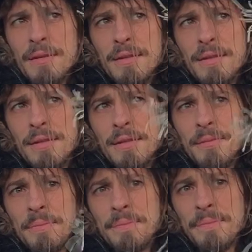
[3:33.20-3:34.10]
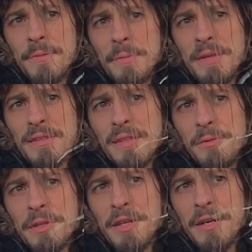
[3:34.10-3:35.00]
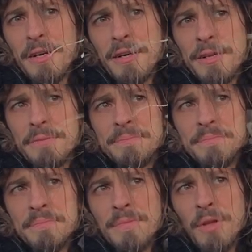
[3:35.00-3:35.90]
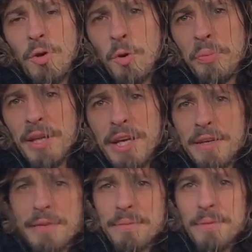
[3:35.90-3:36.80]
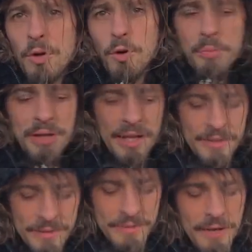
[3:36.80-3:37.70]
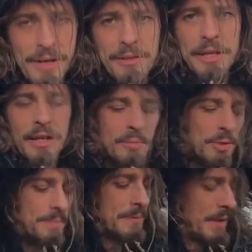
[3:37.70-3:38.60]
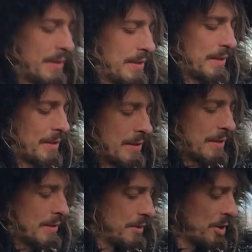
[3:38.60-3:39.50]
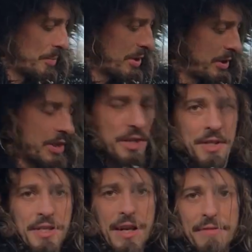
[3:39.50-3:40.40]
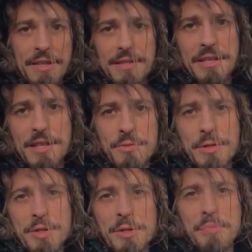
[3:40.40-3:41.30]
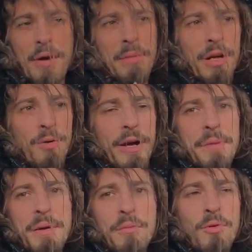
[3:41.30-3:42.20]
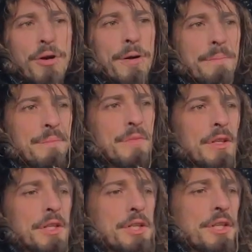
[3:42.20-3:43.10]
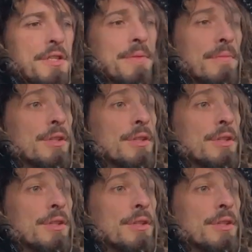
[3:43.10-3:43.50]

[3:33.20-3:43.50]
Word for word: It's basically what they are, and the whole plant is entirely edible. Super delicious, and obviously these ones are probably quite a bit more delicious.